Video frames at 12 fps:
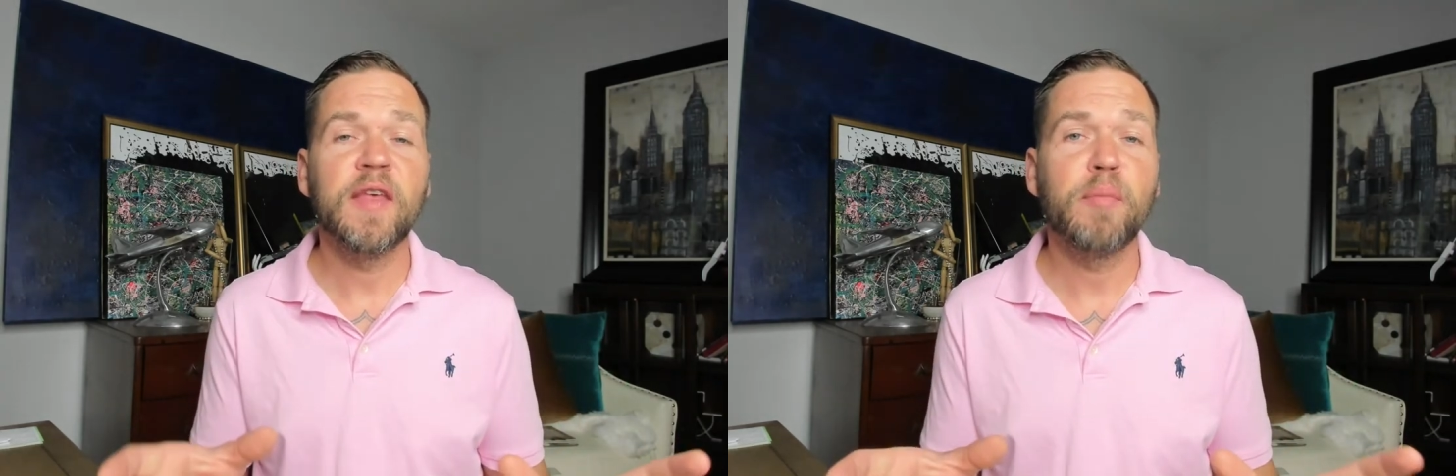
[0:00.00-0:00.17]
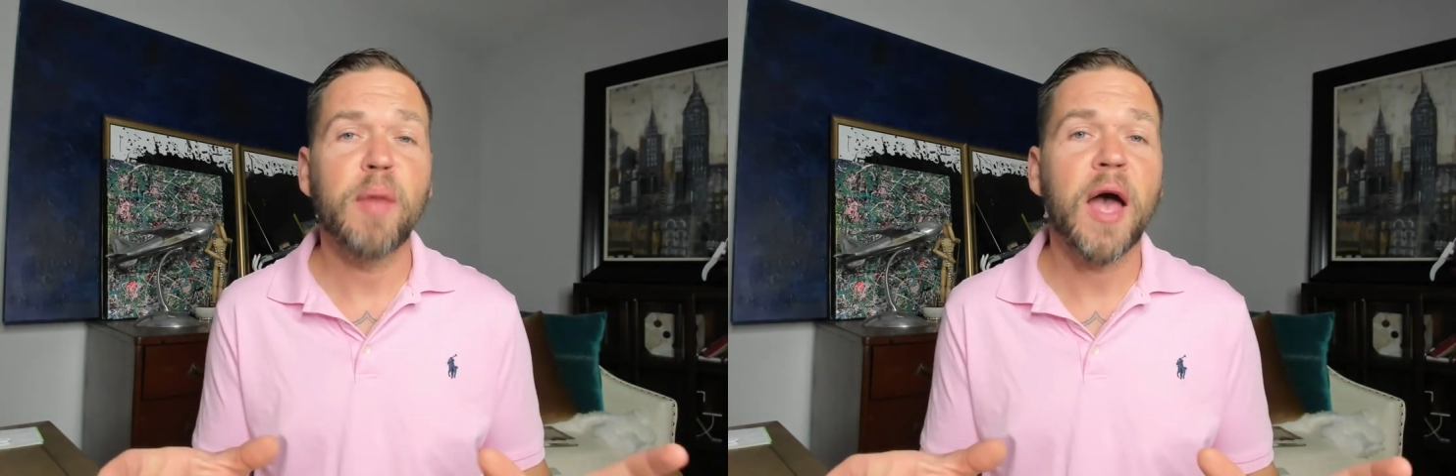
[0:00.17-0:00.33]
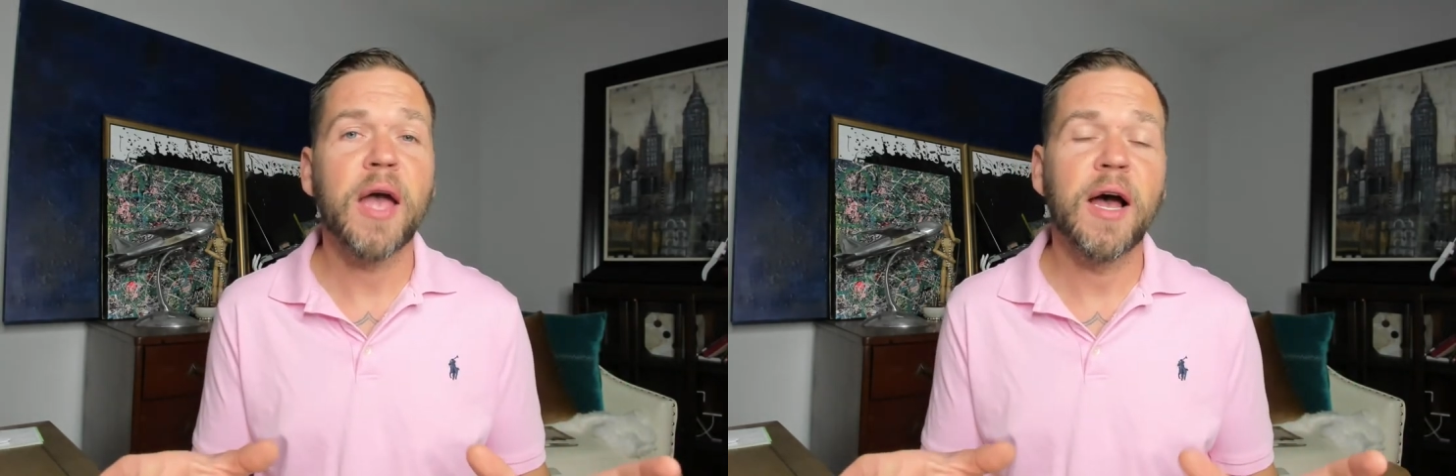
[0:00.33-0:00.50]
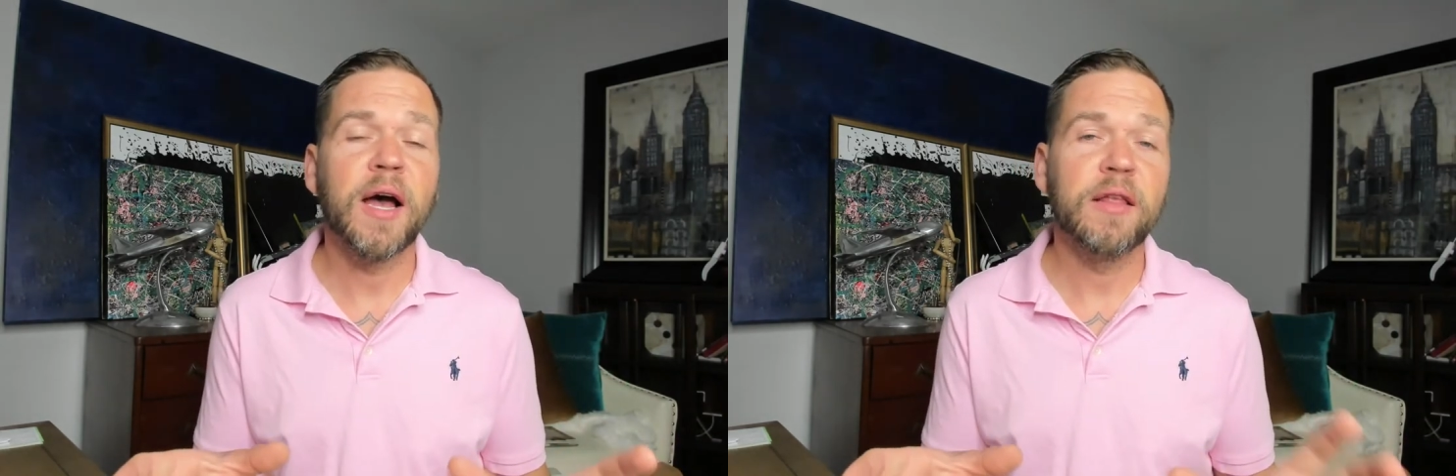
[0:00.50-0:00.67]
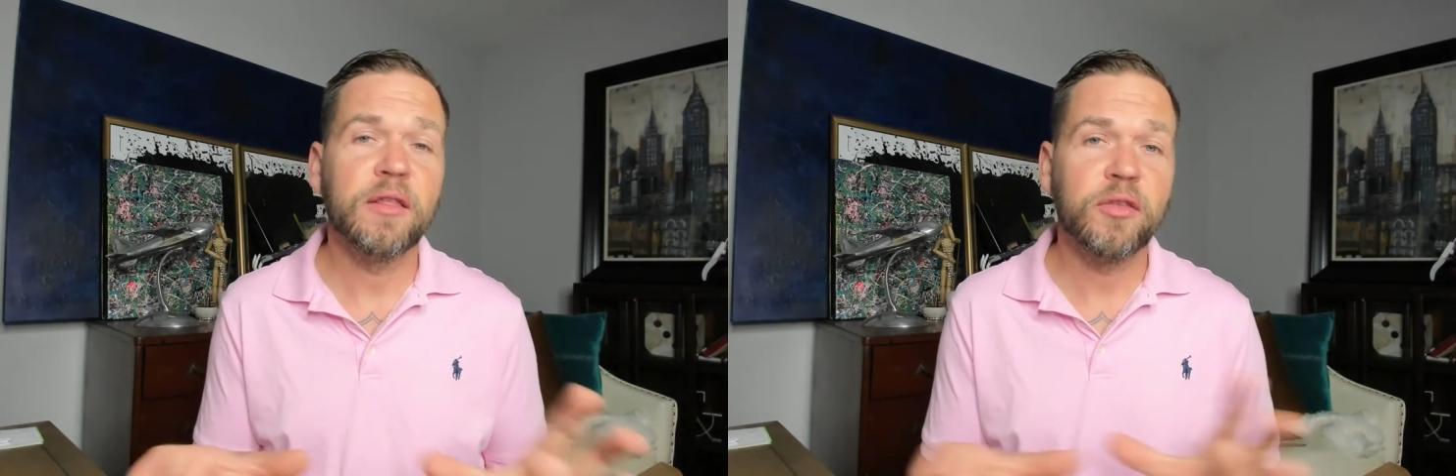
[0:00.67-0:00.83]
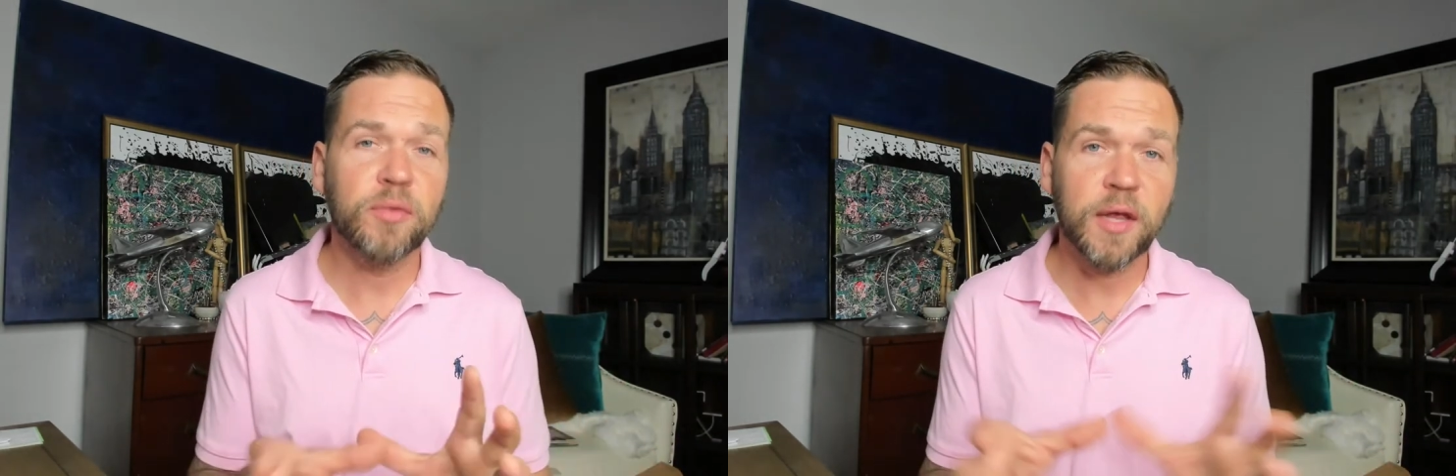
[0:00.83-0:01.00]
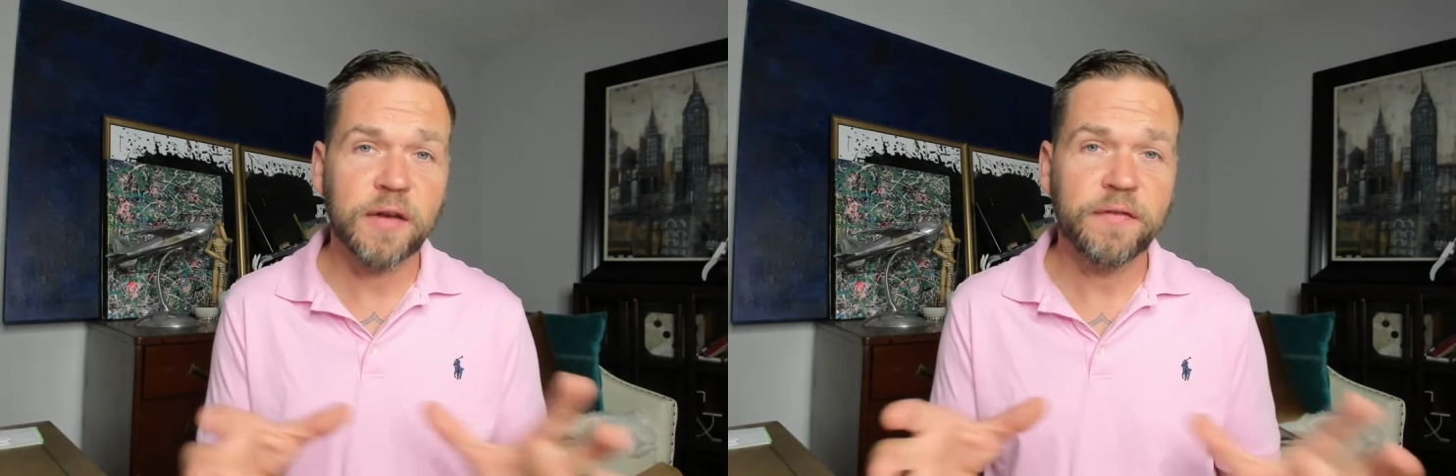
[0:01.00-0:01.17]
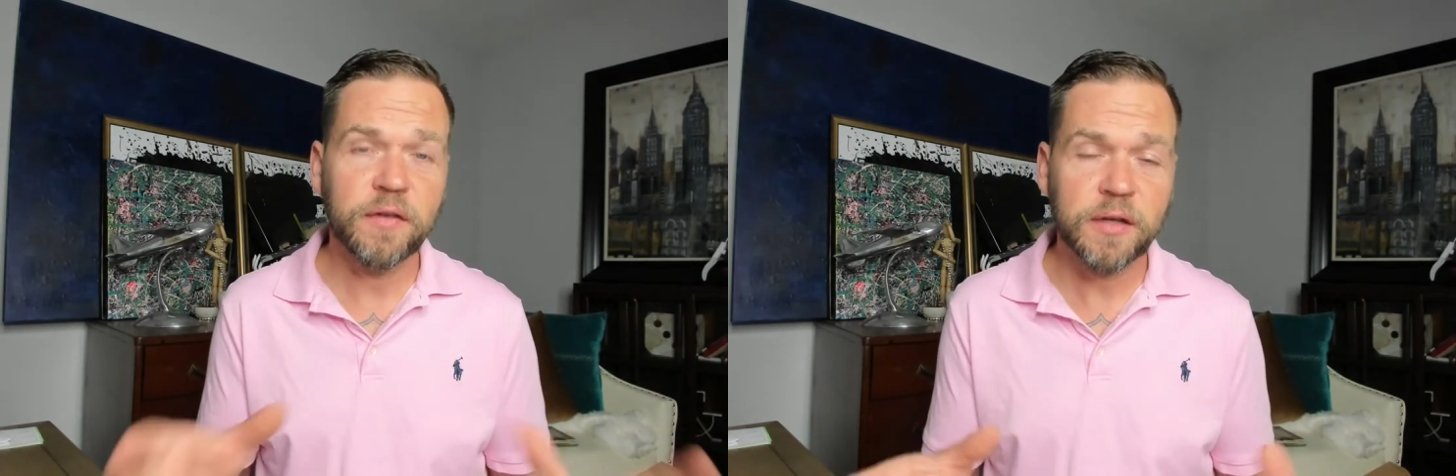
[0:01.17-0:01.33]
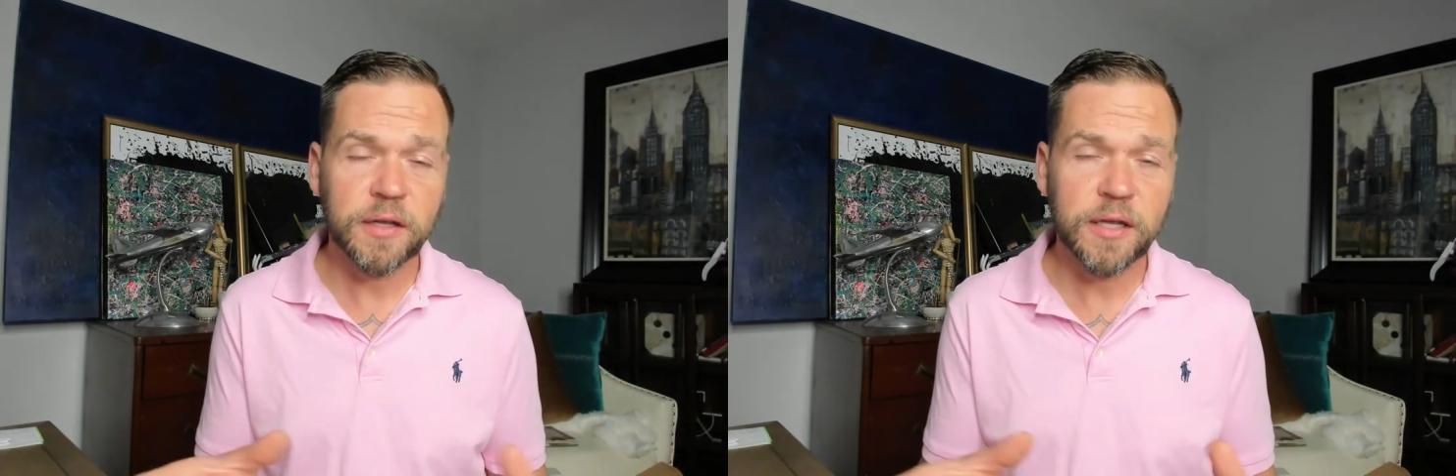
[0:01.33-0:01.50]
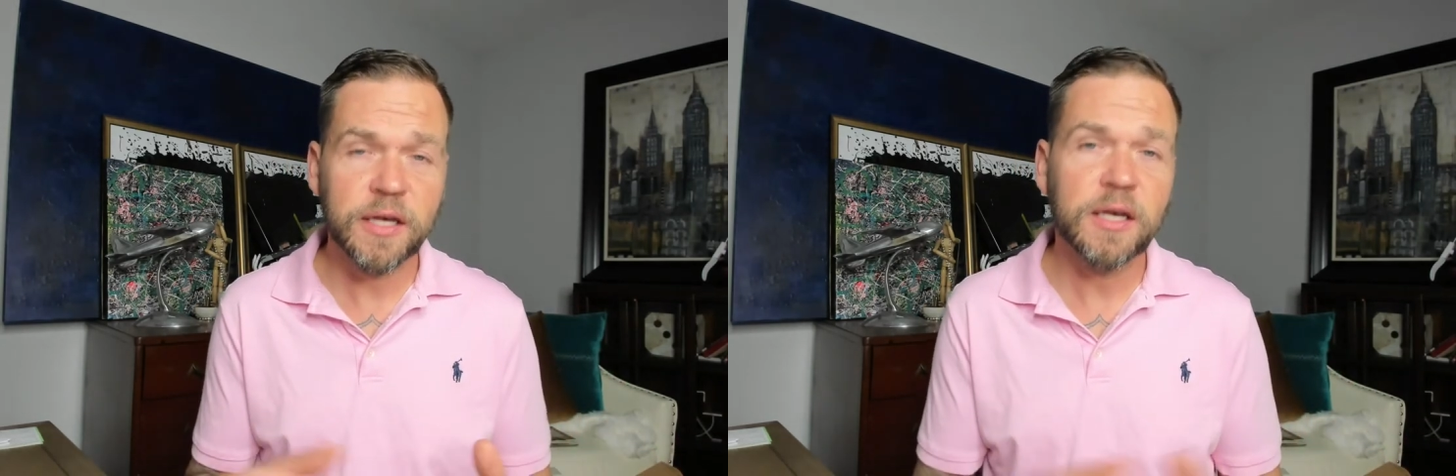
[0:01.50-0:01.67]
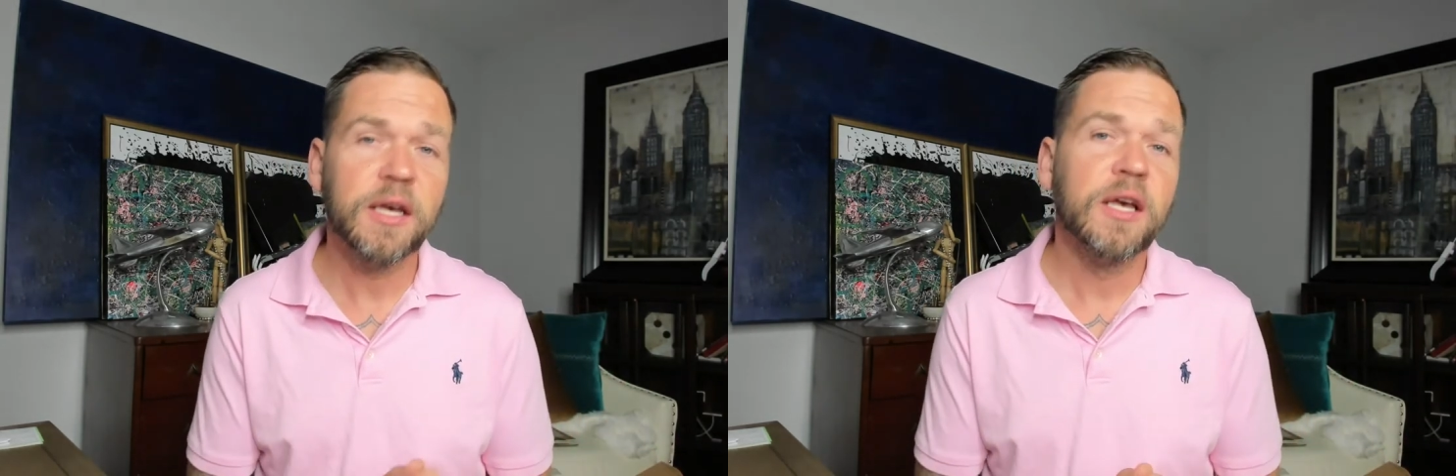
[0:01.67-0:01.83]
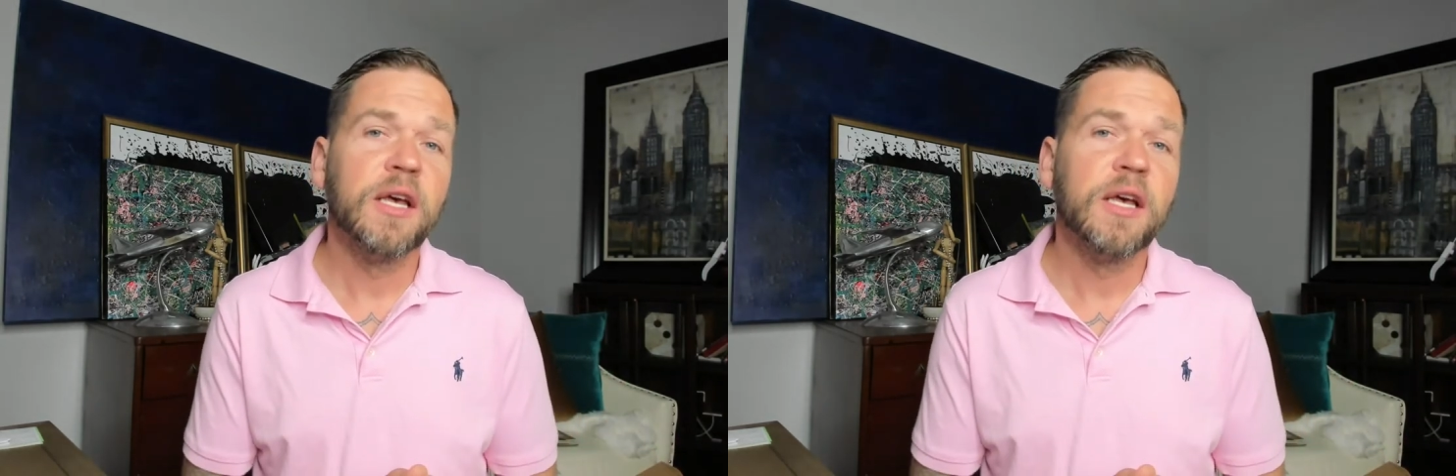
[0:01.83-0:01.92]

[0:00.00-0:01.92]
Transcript: buy through that affiliate link,